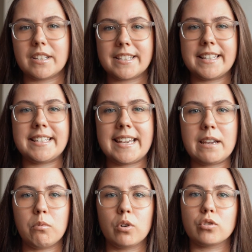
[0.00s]
the city
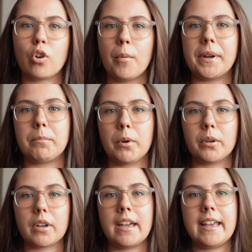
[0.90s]
was comic
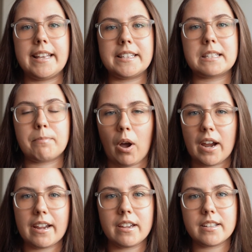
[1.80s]
book
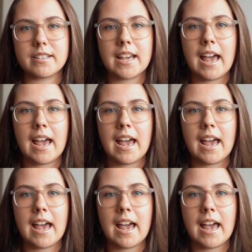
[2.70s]
inspired.